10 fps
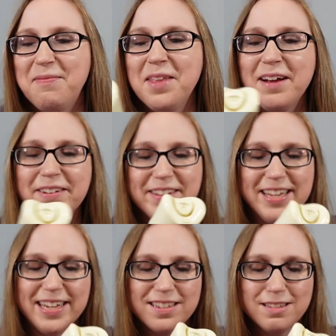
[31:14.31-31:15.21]
I'm not
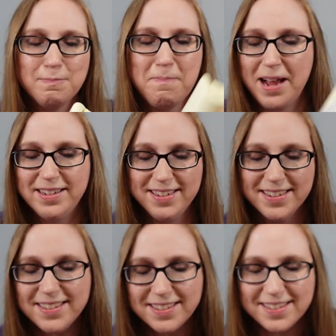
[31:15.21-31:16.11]
really expecting
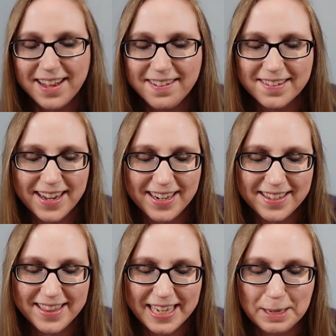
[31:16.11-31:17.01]
it to sell kind
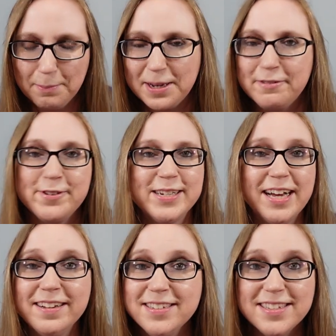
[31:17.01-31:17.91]
of thing, but if it
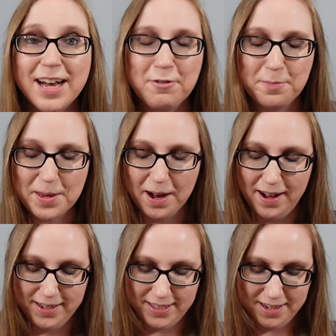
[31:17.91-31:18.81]
does, that would be
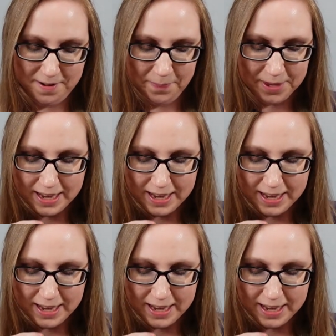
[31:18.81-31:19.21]
awesome.